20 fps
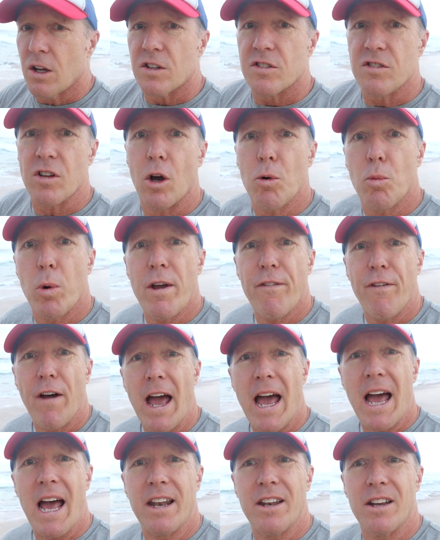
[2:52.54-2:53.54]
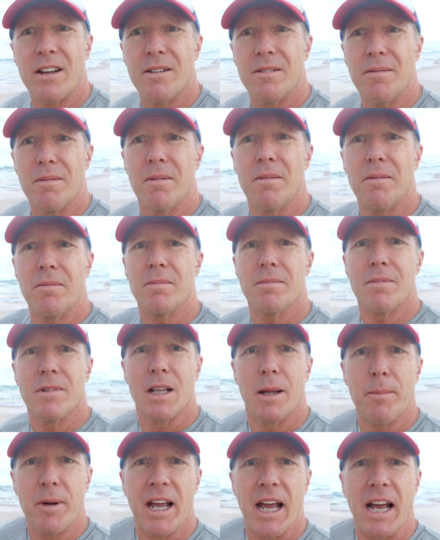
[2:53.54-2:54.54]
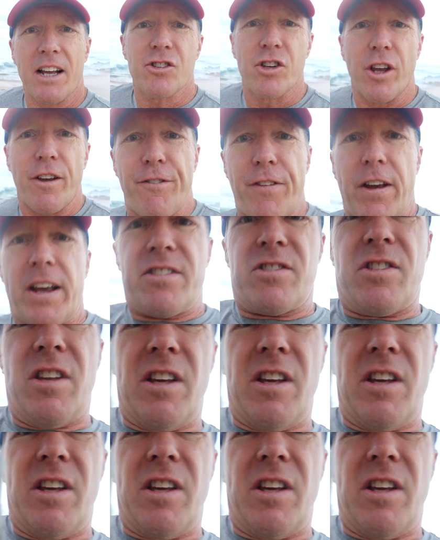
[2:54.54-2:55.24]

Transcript: So we've had, let me actually fix